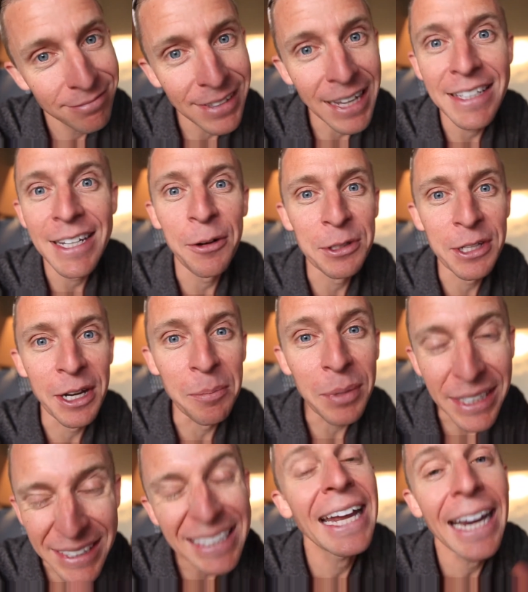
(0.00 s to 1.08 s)
that's how it's going to
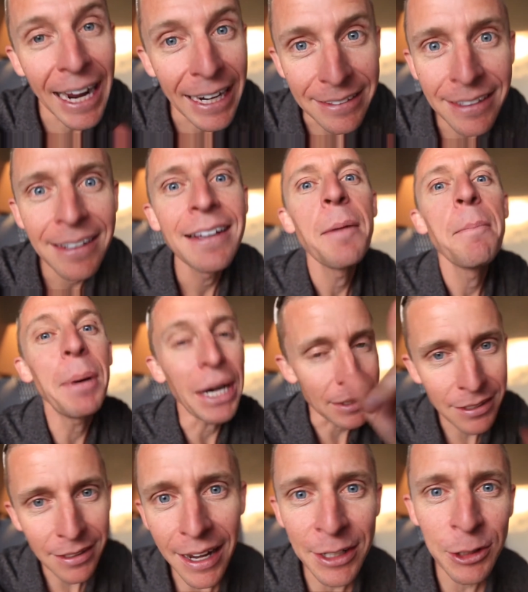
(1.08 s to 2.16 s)
be tonight.
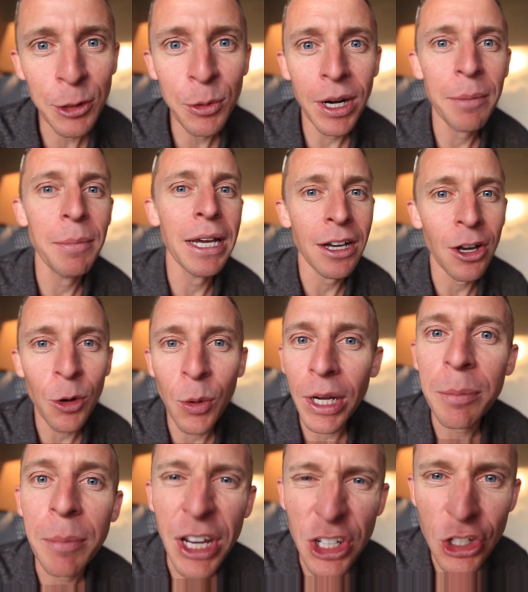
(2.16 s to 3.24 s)
But I do want to make a
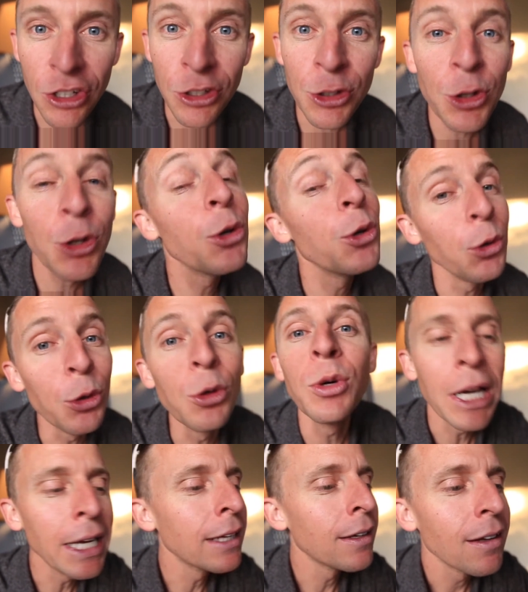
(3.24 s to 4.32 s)
quick mention
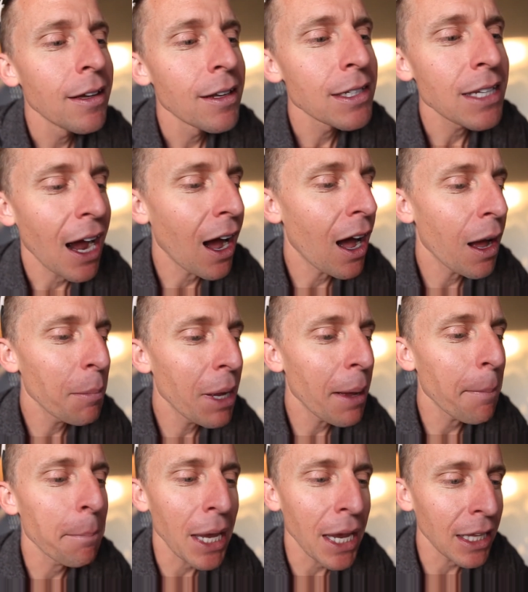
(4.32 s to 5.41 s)
to Tom
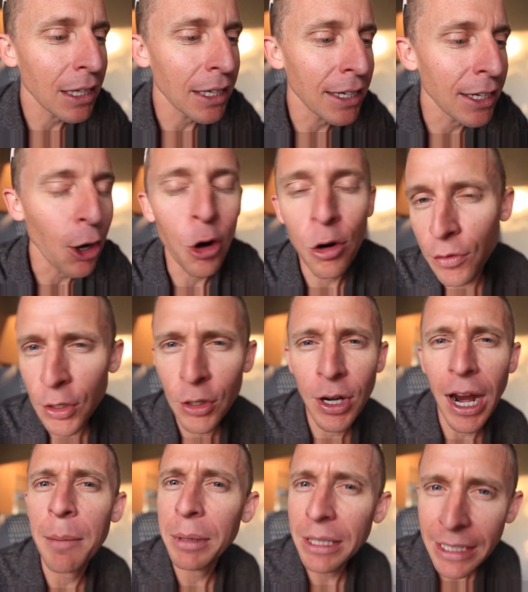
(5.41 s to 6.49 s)
Bailey
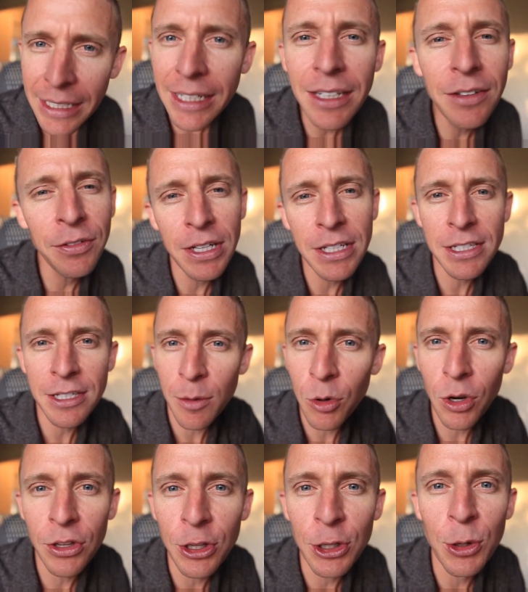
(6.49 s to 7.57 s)
over, I believe he's
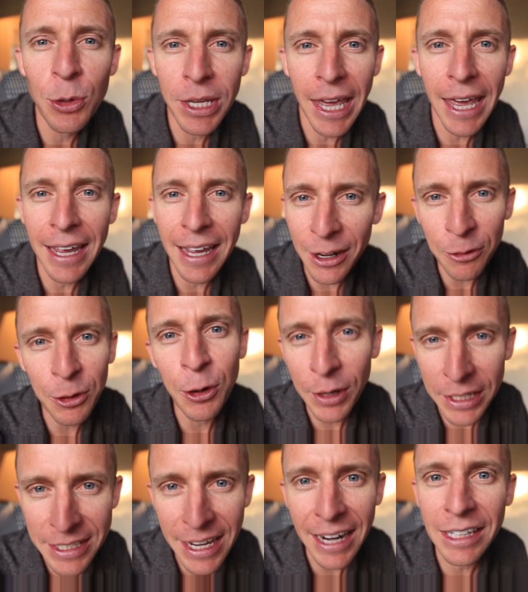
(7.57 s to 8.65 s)
somewhere in the UK. I don't know
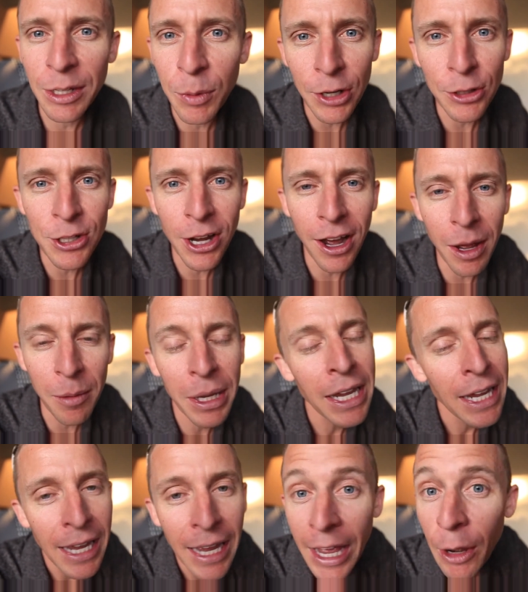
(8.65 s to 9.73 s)
exactly where, Tom.
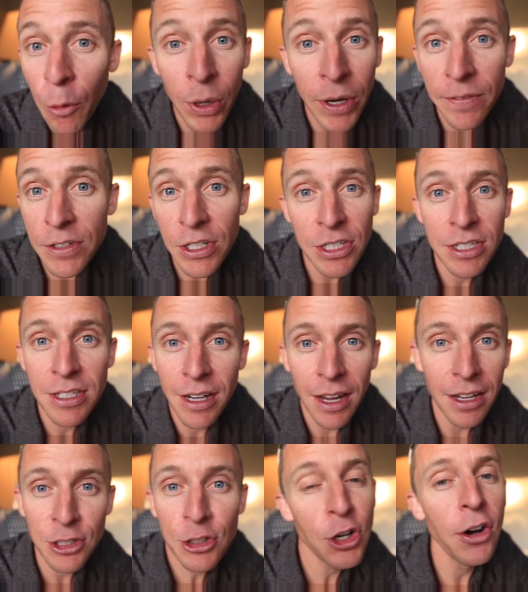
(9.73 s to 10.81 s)
We've just
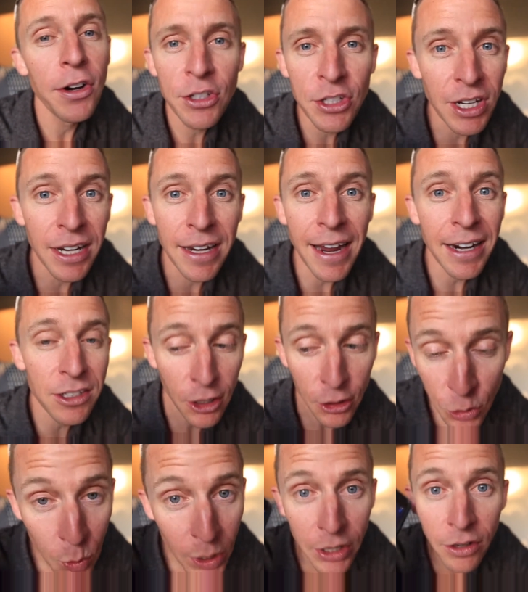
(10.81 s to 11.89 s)
started to connect on
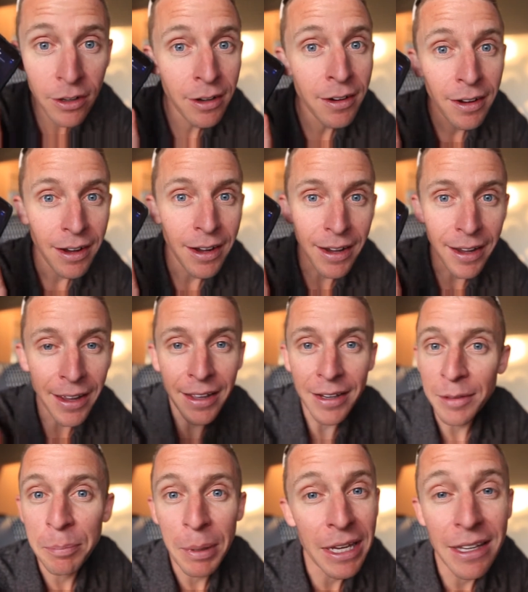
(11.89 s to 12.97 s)
Twitter
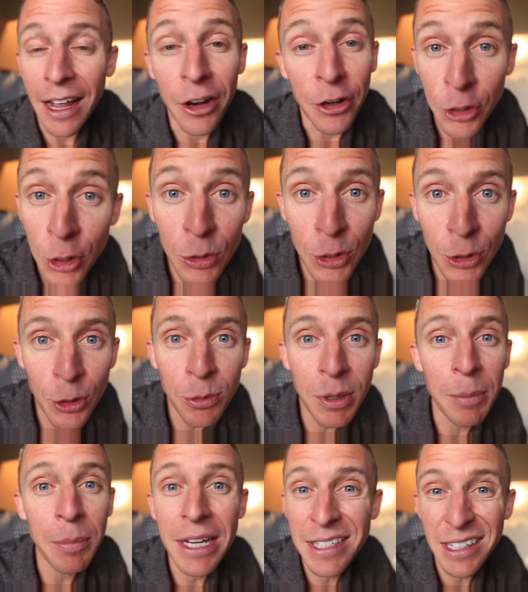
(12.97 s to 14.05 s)
and on YouTube,
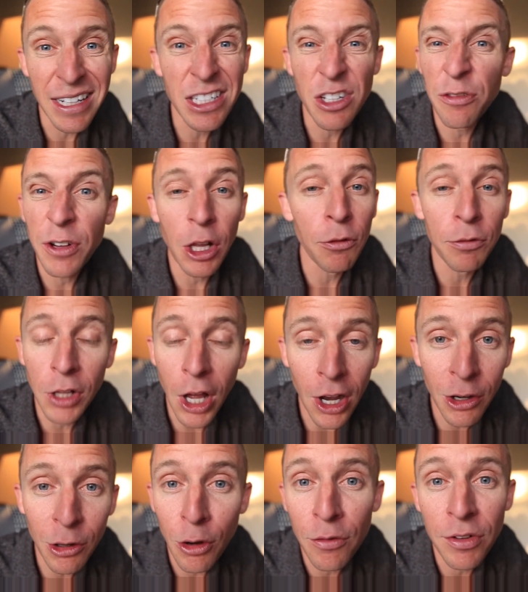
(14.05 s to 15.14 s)
and basically he's a fellow
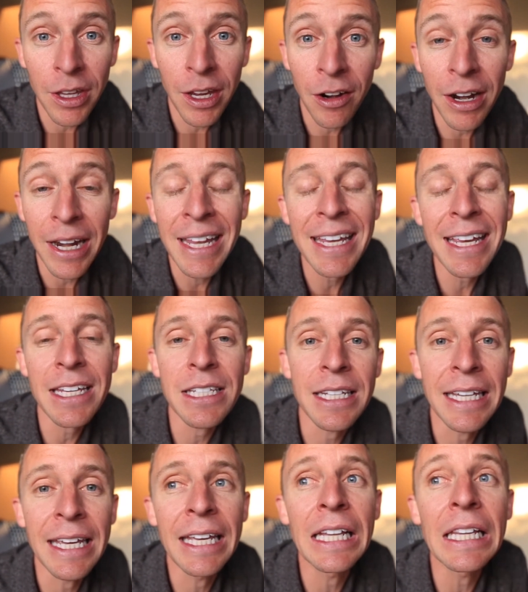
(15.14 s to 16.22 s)
vlogger over there, and he has
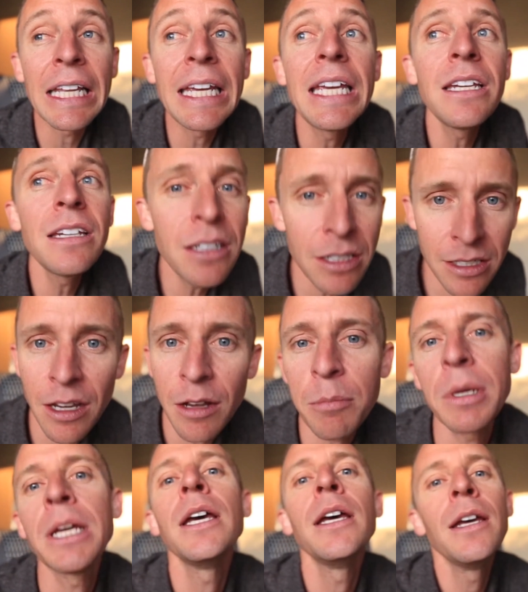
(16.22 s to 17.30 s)
gleaned some